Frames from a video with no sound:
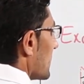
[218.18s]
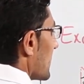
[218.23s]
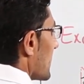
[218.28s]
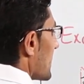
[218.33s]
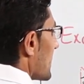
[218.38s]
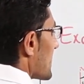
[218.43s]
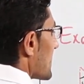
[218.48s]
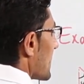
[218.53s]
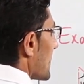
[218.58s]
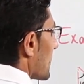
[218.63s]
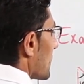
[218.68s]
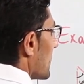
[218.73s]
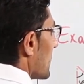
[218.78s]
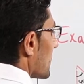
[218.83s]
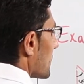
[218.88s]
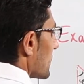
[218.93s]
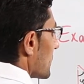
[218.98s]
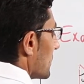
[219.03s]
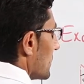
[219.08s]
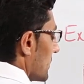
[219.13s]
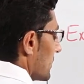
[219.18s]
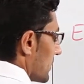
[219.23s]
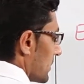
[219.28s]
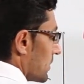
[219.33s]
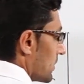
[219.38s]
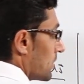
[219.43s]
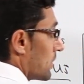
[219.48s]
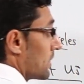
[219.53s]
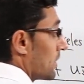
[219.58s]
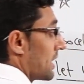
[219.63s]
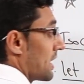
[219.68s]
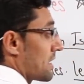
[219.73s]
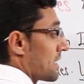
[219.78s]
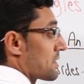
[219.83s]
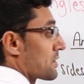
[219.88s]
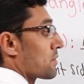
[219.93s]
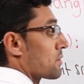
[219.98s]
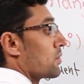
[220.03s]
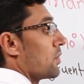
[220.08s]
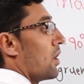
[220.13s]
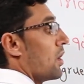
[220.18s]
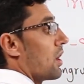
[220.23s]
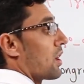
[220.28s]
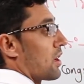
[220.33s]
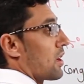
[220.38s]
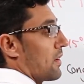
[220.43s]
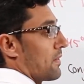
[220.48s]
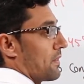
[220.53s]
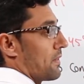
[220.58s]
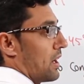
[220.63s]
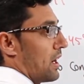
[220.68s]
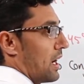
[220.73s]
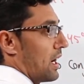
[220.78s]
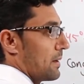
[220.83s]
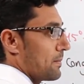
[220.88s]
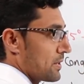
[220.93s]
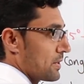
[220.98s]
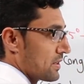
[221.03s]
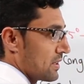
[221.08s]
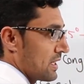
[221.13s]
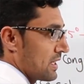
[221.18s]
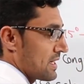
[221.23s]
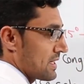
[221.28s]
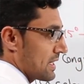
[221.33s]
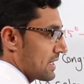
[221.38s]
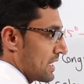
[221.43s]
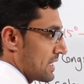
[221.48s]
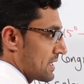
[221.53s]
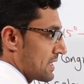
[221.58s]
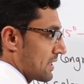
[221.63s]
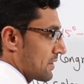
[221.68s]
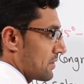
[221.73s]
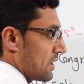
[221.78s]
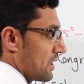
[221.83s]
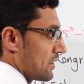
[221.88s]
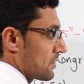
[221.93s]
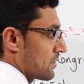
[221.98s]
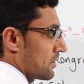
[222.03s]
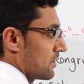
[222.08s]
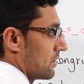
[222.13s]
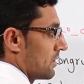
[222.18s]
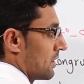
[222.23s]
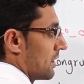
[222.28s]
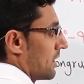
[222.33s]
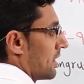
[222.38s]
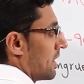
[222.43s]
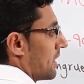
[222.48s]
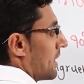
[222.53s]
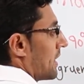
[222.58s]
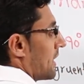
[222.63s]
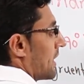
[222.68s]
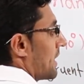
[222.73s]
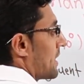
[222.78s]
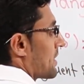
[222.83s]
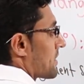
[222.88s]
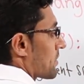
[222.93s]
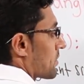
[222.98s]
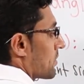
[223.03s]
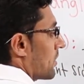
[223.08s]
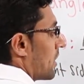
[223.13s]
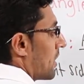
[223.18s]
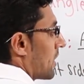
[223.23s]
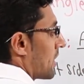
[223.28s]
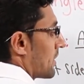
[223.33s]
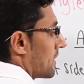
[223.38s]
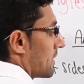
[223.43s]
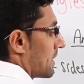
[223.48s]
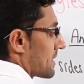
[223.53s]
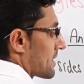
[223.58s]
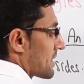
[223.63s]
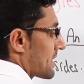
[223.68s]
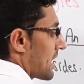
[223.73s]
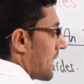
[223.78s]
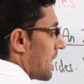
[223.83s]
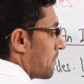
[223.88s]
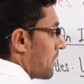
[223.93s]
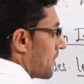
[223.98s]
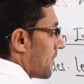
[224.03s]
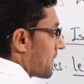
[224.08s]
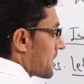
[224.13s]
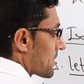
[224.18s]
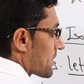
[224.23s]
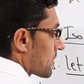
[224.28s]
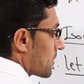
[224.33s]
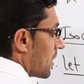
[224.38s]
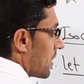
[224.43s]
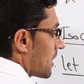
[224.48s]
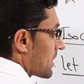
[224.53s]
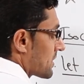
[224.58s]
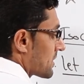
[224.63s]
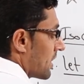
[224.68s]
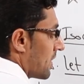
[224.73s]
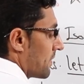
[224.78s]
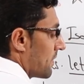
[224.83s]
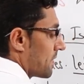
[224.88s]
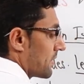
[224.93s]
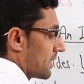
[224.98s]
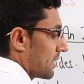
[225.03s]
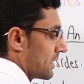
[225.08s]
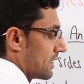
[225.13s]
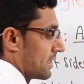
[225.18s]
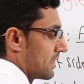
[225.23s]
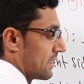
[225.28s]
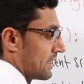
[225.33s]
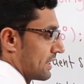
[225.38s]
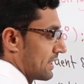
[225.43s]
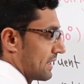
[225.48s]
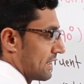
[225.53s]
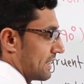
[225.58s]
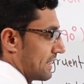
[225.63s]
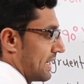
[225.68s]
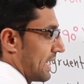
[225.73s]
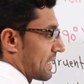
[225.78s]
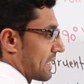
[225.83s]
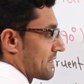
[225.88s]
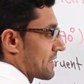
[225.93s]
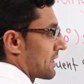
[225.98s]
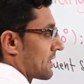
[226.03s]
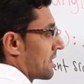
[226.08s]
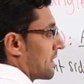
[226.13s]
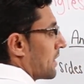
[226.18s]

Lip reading: is equal to, you know the square of hypotenuse is equal to a square, sum of squares of legs.